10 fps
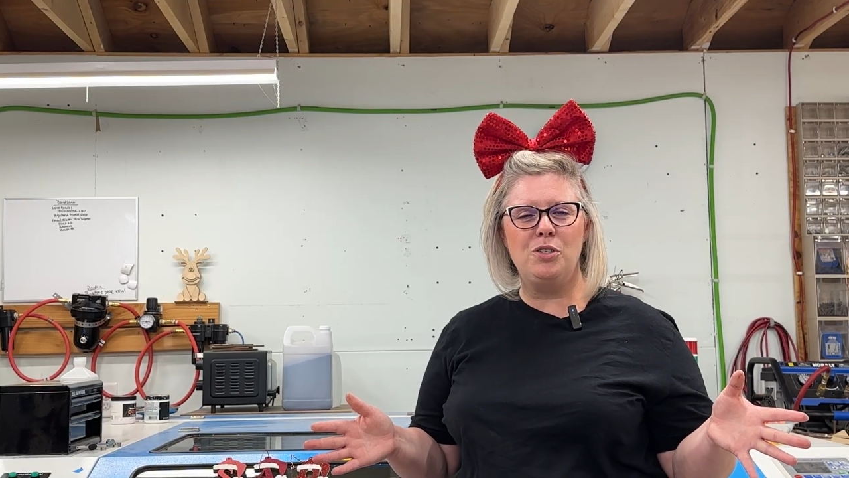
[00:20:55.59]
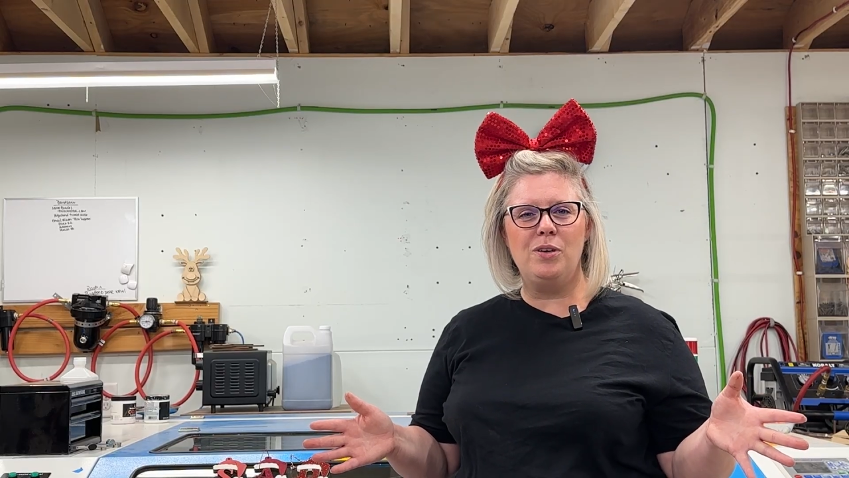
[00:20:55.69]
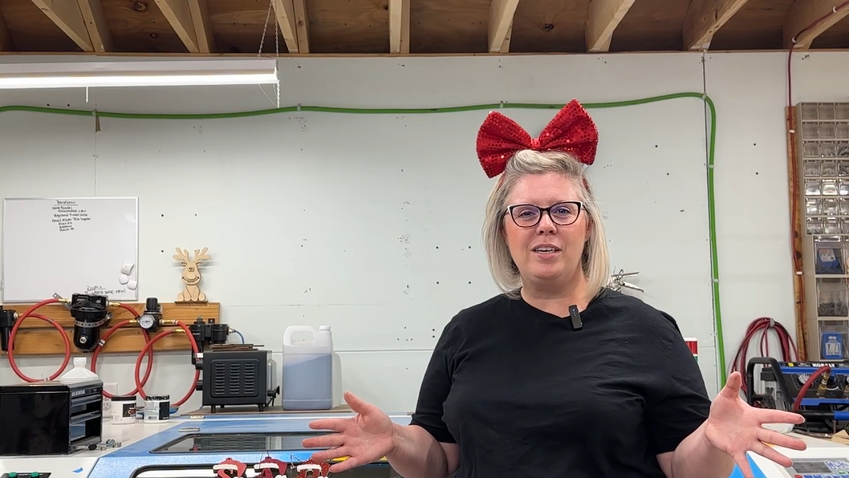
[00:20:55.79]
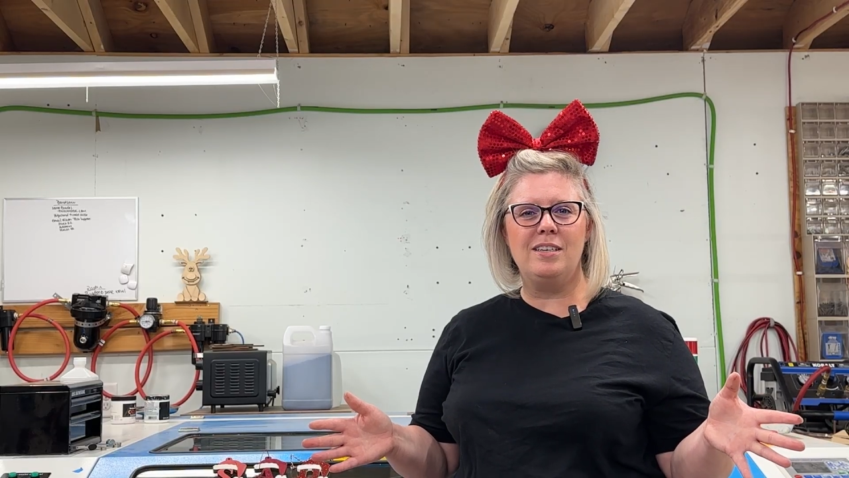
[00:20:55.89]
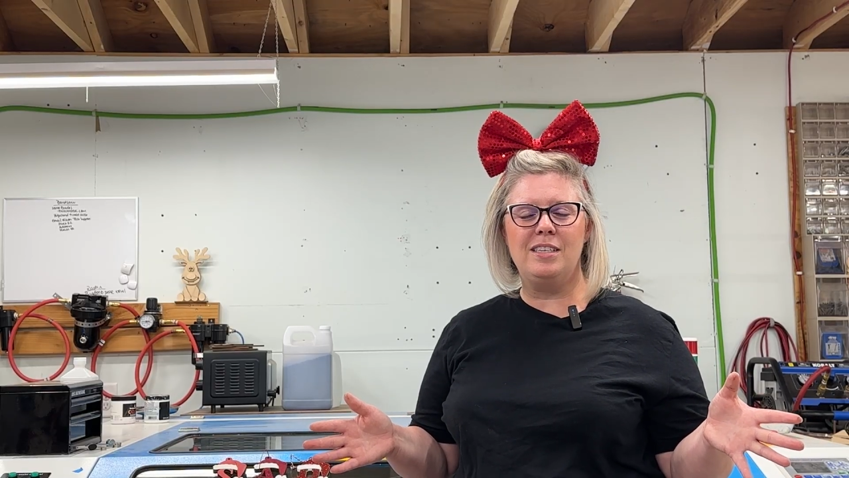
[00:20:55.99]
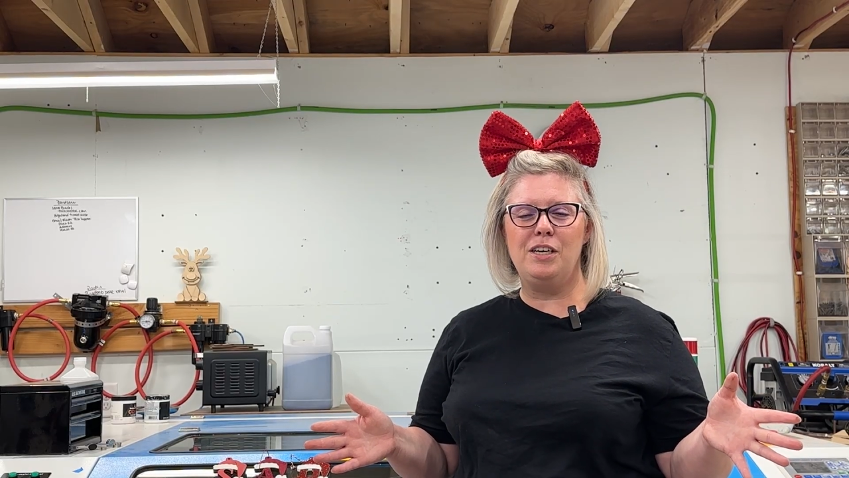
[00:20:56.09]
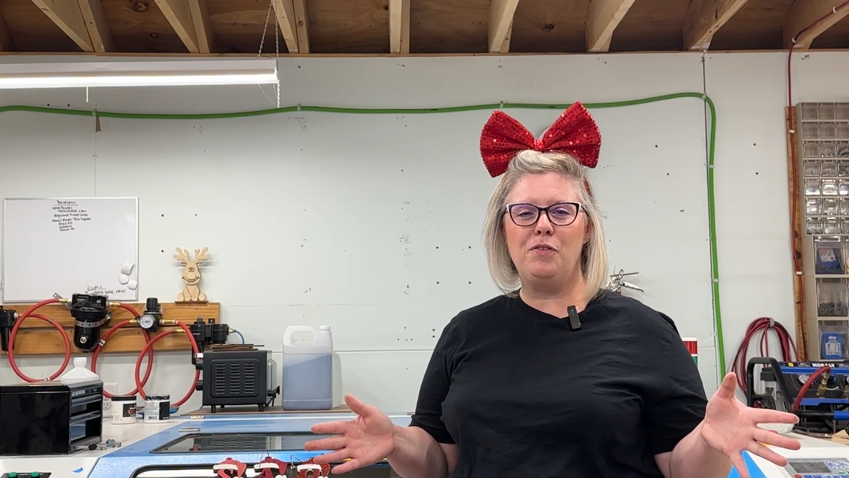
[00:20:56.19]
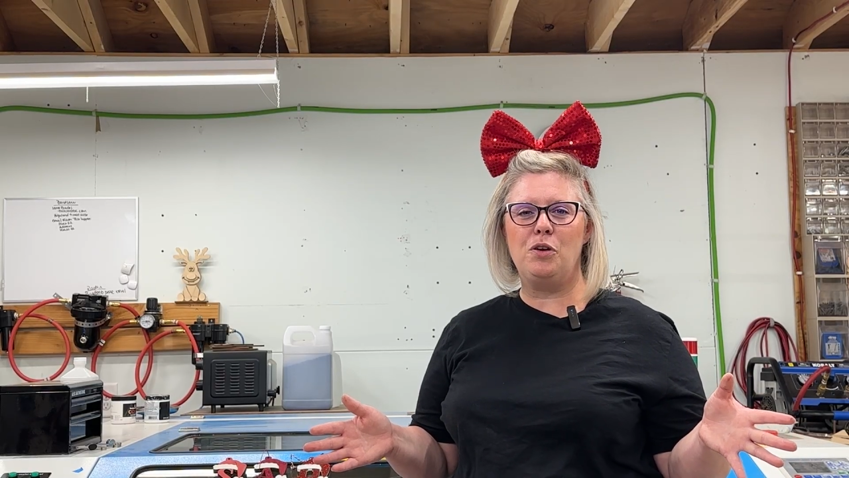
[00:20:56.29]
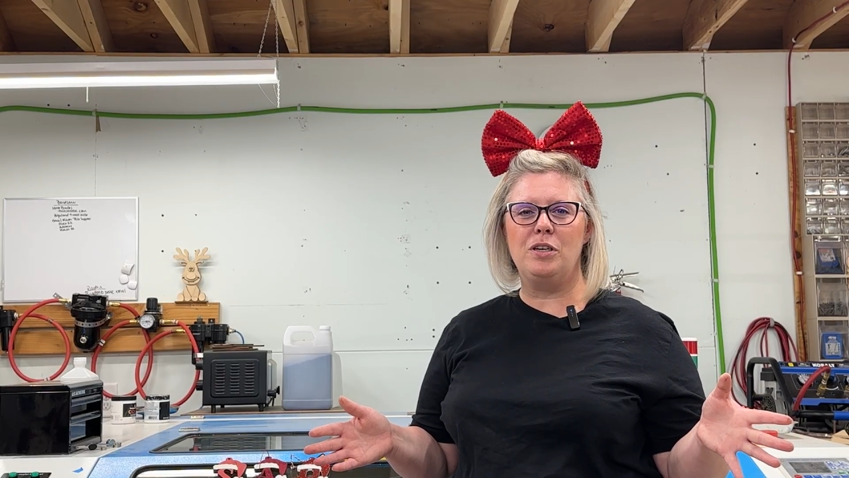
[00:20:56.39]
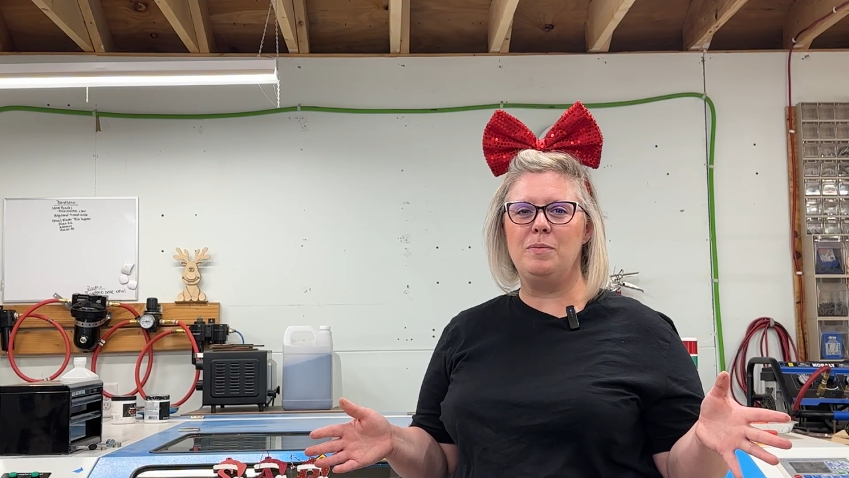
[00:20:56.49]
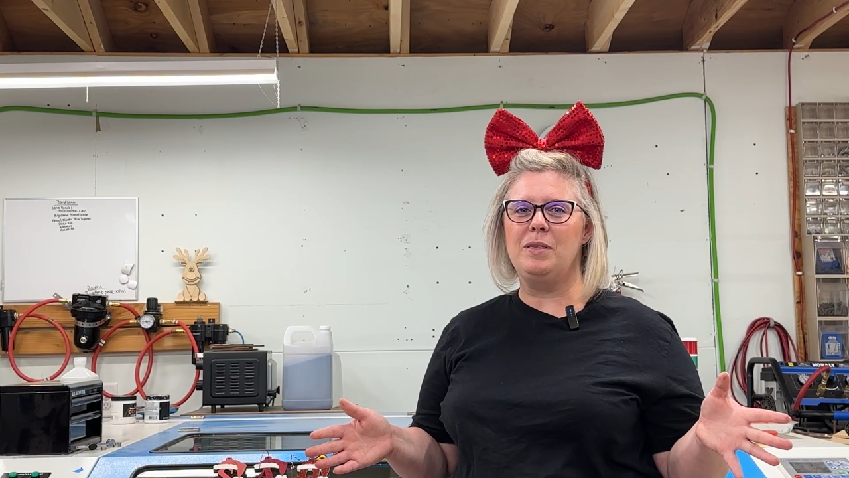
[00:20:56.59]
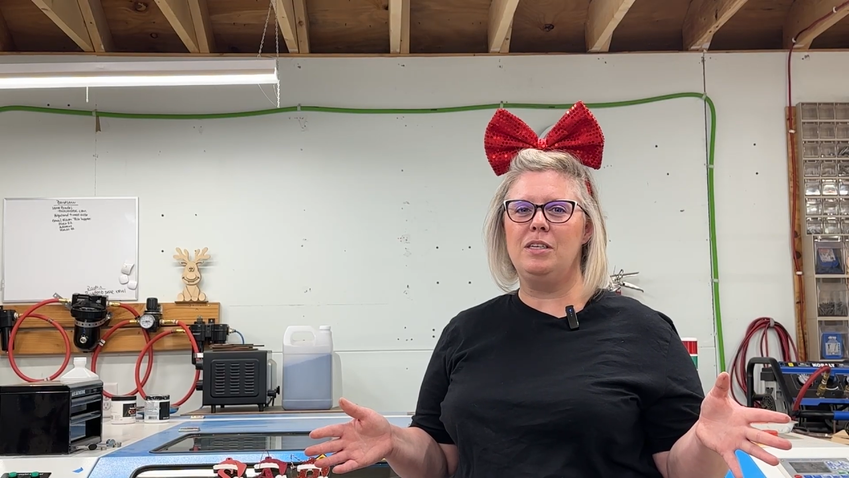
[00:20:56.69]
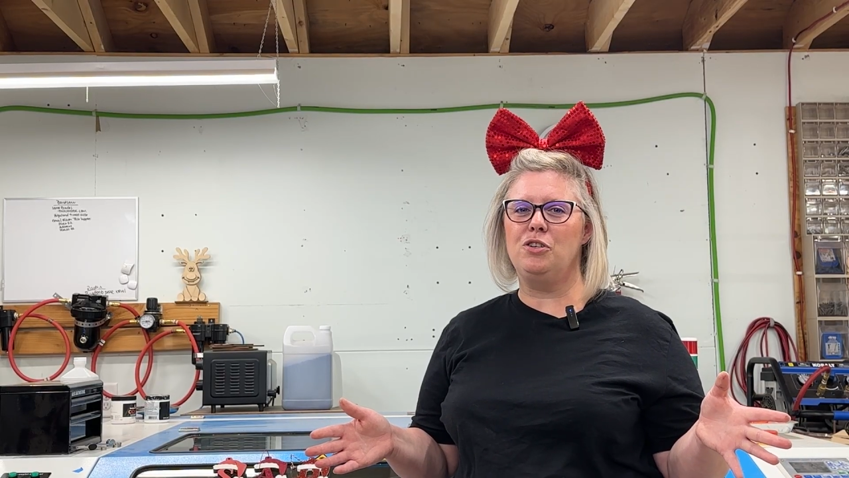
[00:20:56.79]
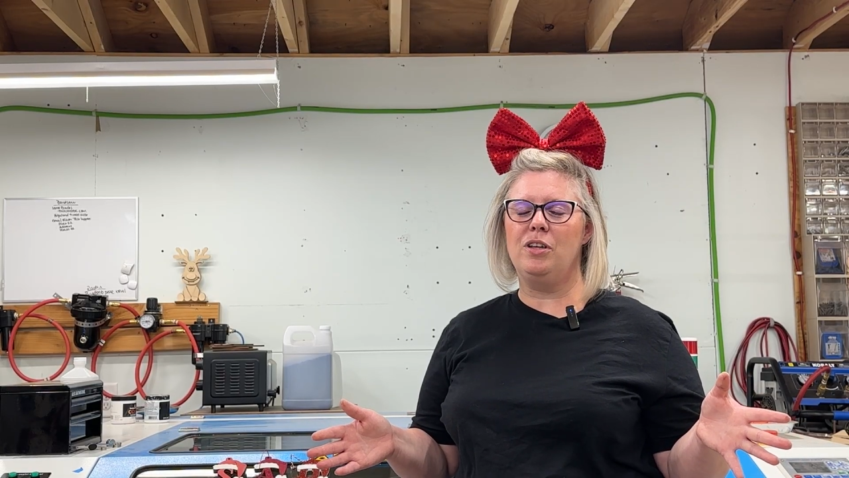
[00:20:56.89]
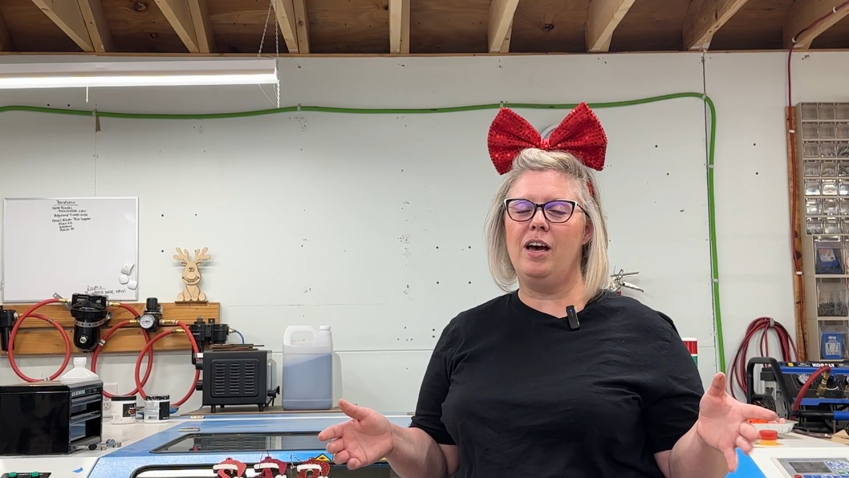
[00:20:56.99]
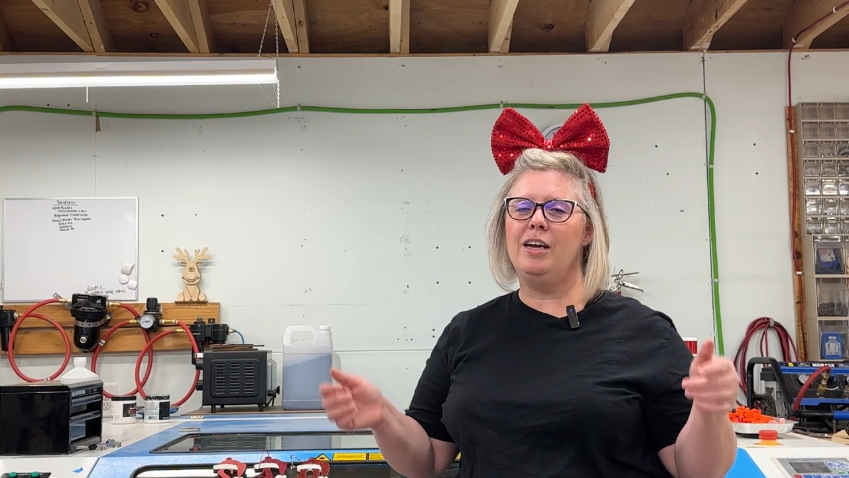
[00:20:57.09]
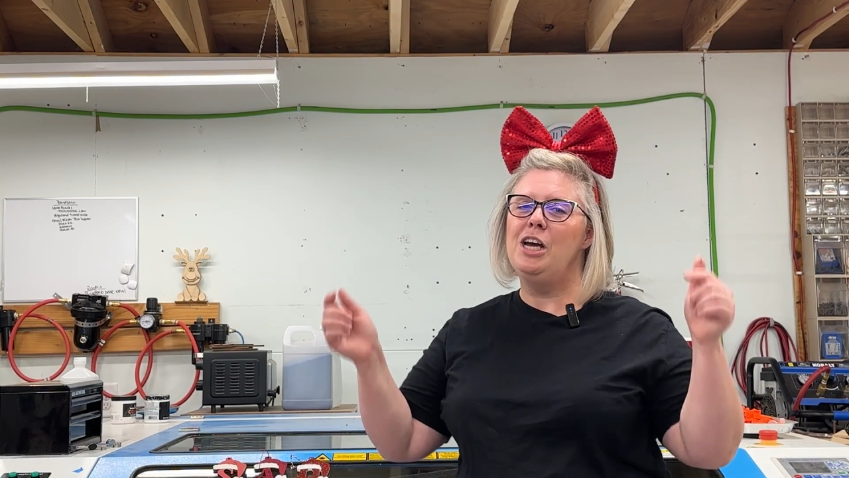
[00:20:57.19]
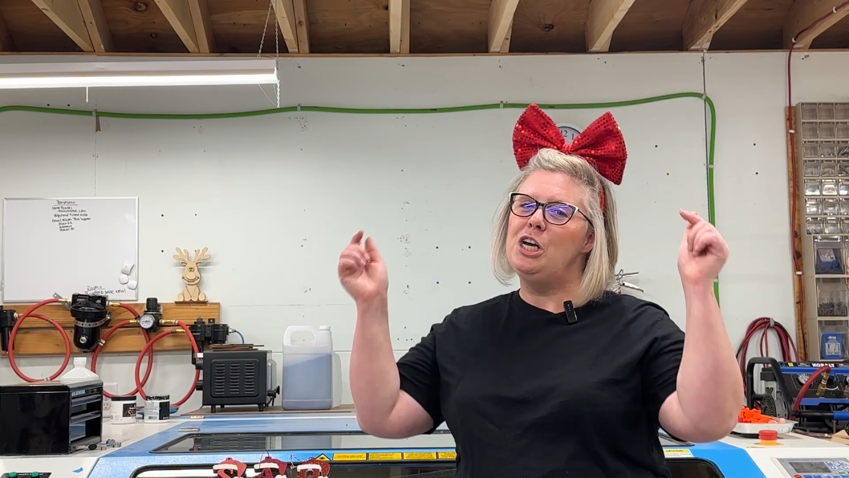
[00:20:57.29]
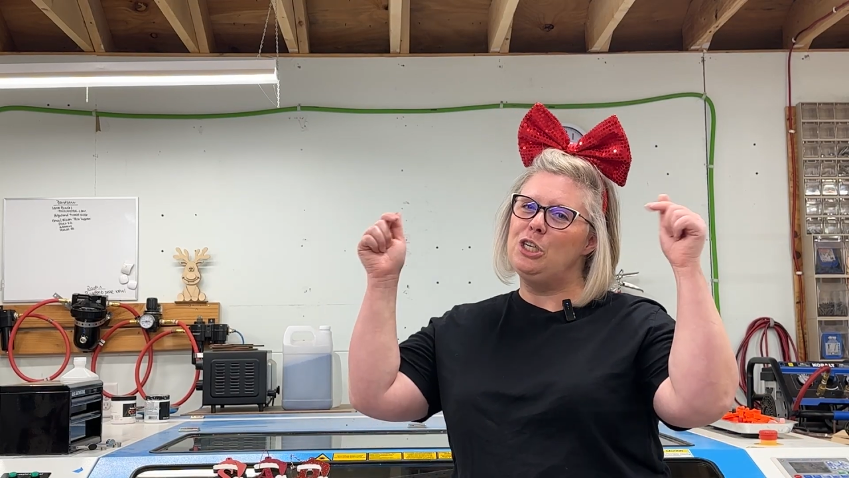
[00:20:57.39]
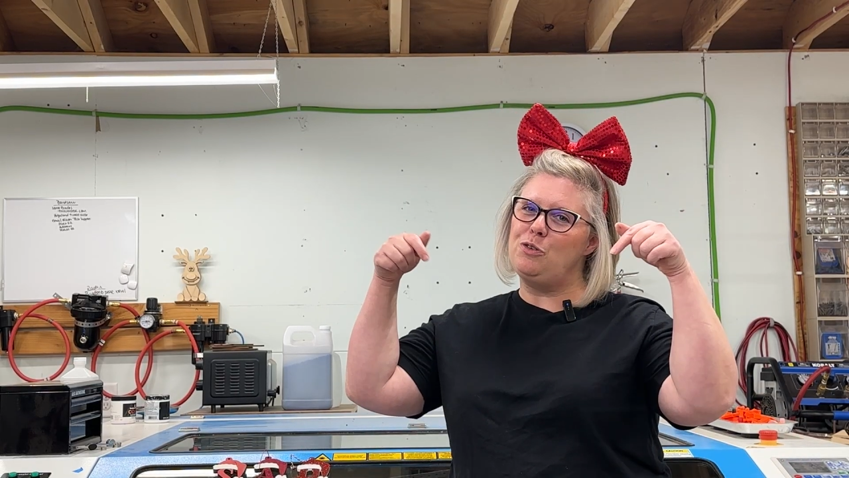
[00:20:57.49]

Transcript: would you like to see for Christmas in July?